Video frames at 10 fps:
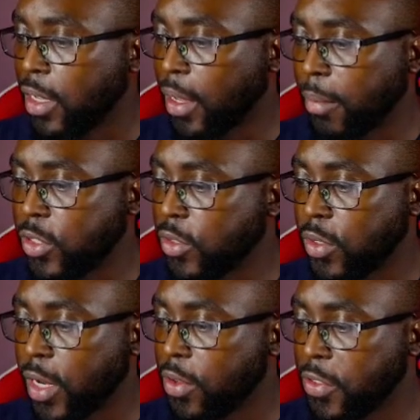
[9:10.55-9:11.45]
I'm so
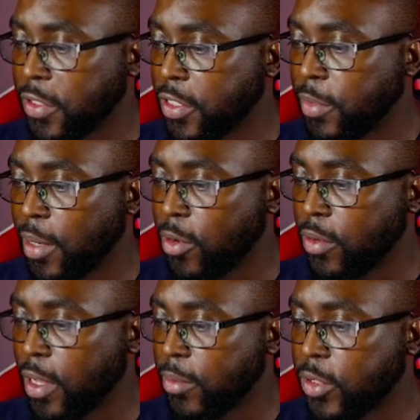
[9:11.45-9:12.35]
not used to this Bible.
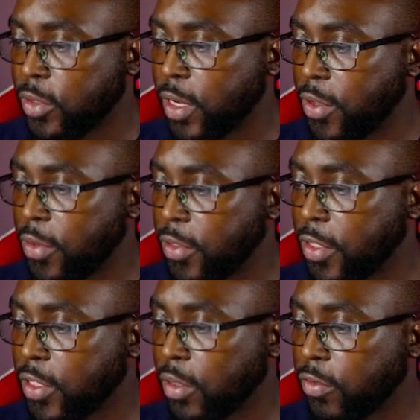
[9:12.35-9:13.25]
I'm so not used to this
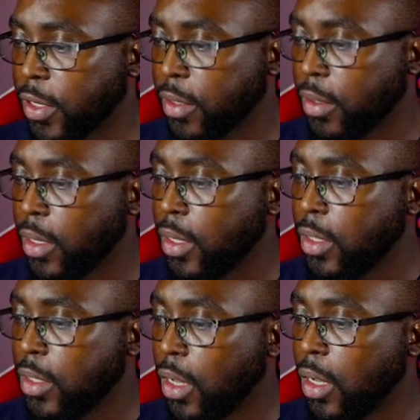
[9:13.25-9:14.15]
software.
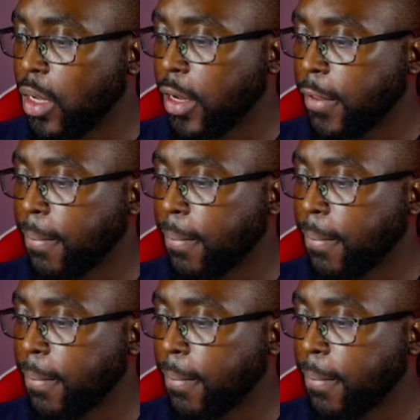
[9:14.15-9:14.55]
All right.